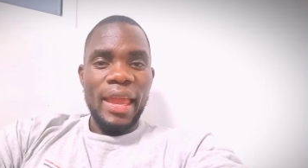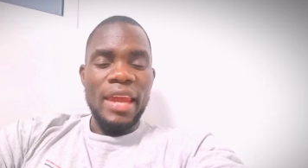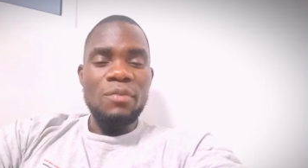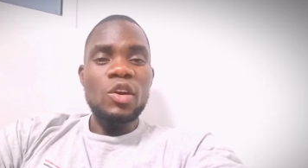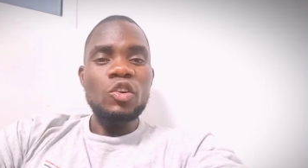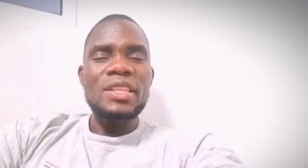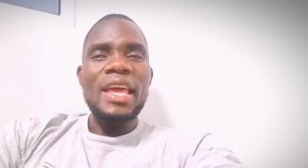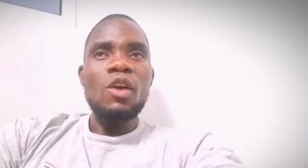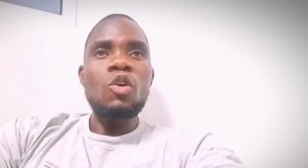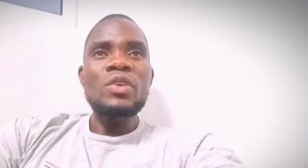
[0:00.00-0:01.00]
And because they
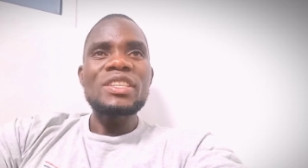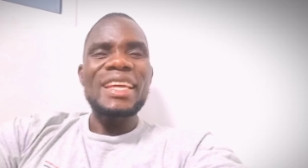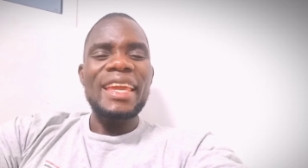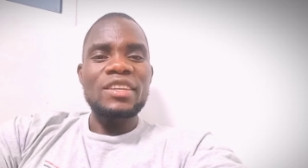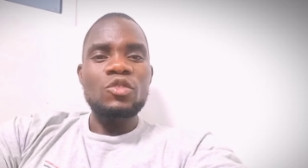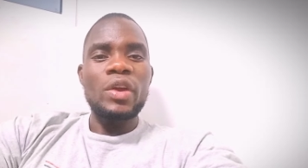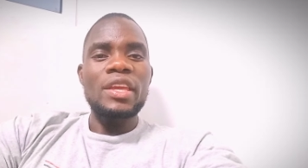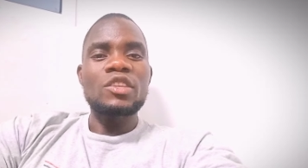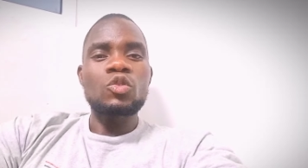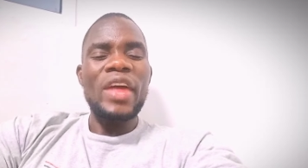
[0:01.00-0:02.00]
are always the
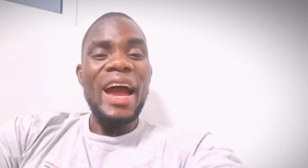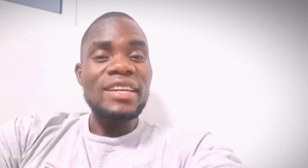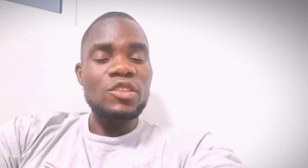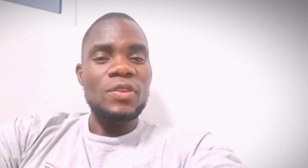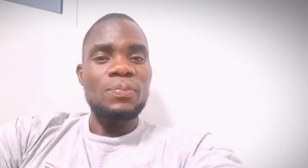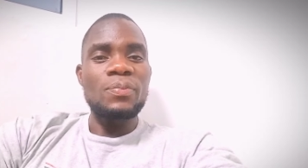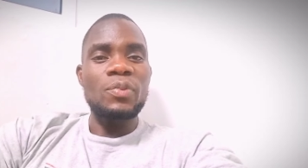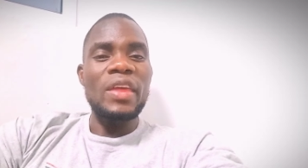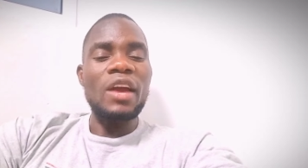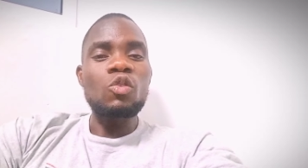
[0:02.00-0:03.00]
gateway to the hearts of the
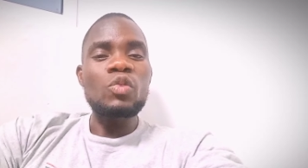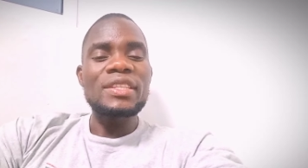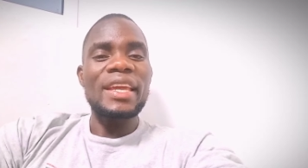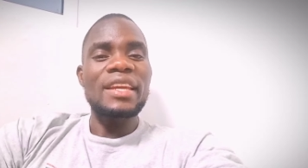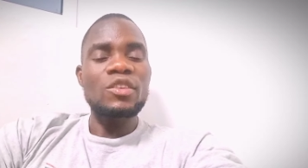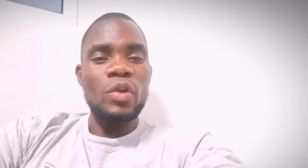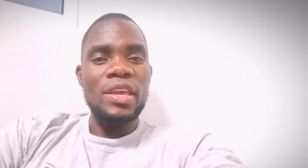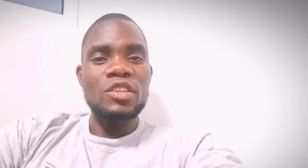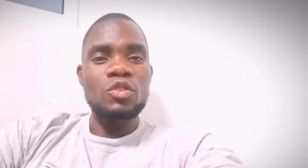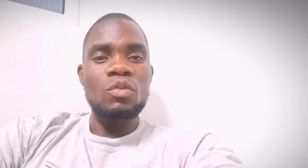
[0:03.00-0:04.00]
people, they are always the
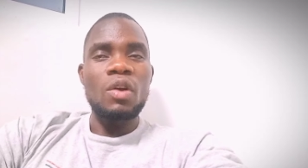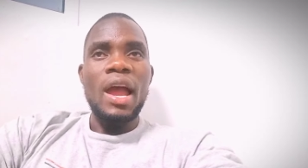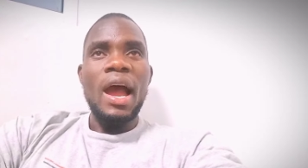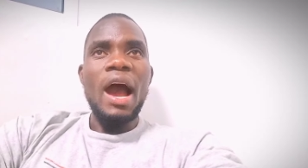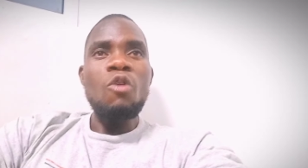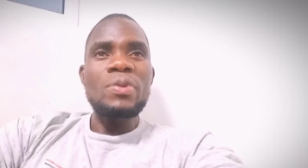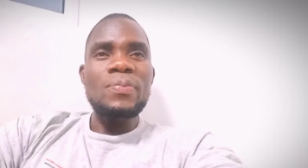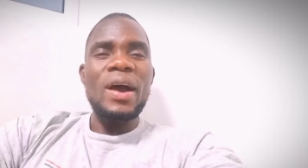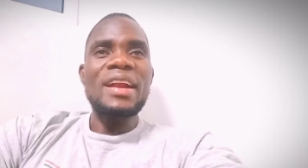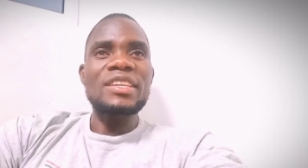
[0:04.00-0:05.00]
gateway to how
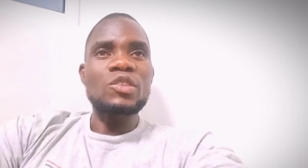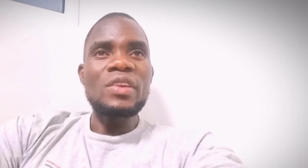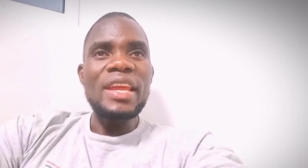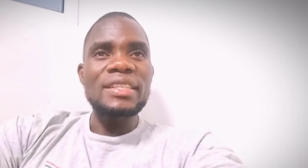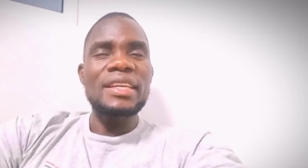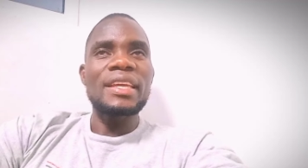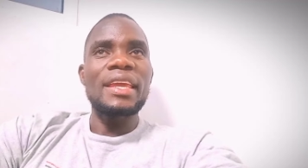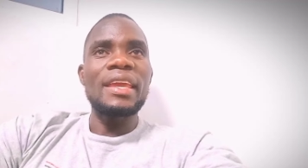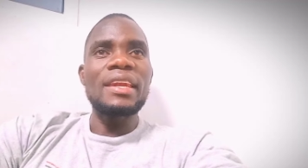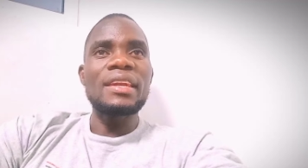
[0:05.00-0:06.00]
people are resonating
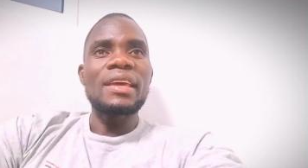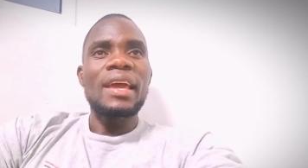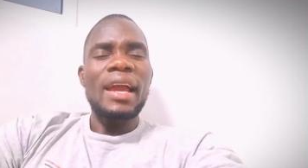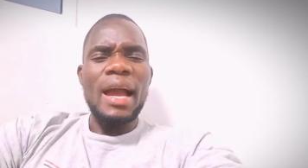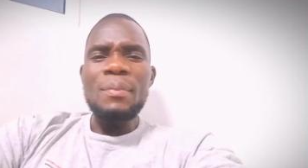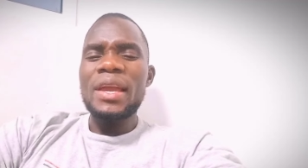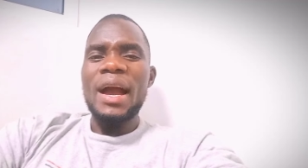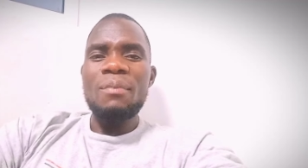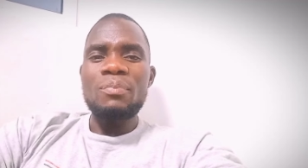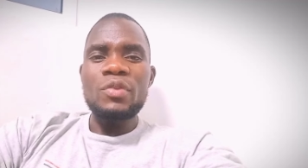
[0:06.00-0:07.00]
in
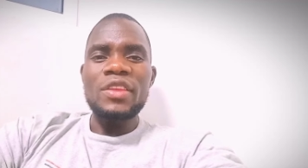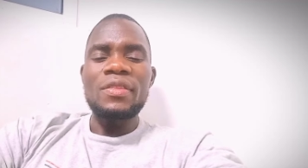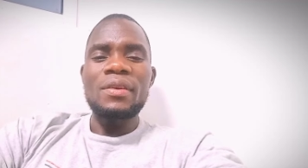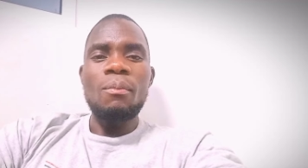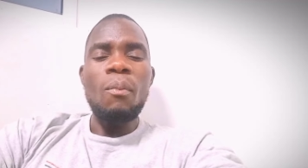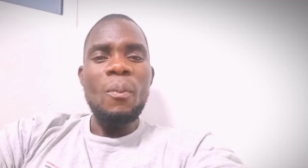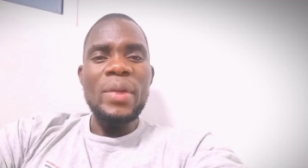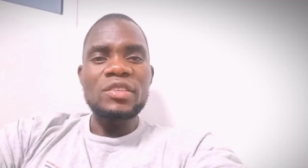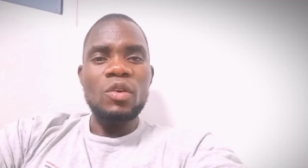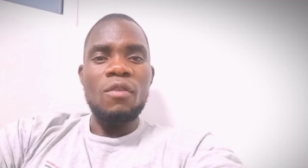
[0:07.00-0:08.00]
coming up with
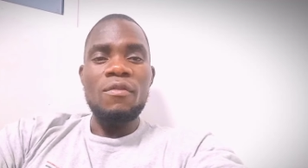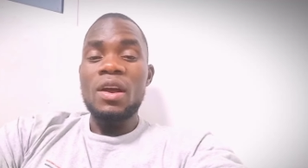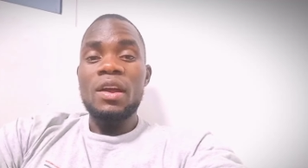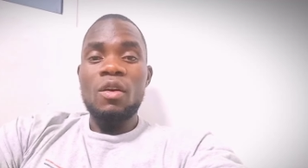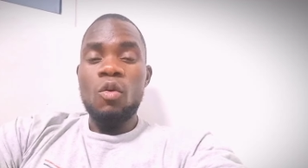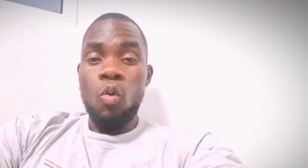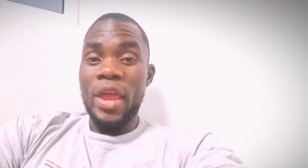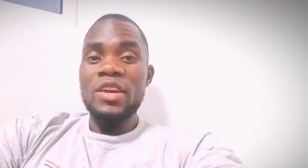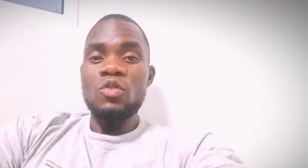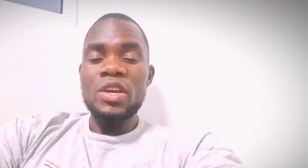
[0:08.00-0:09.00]
moments of
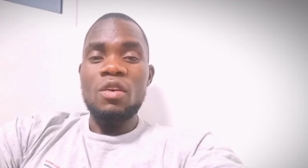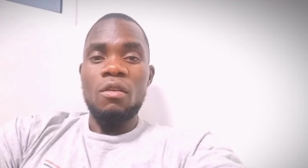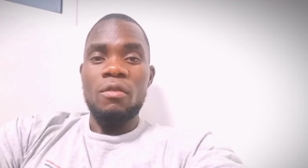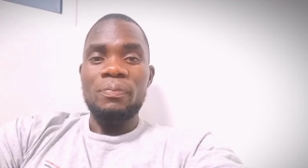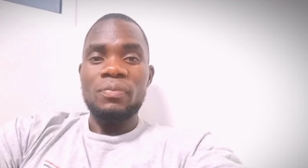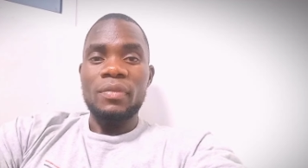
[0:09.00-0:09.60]
where do we go?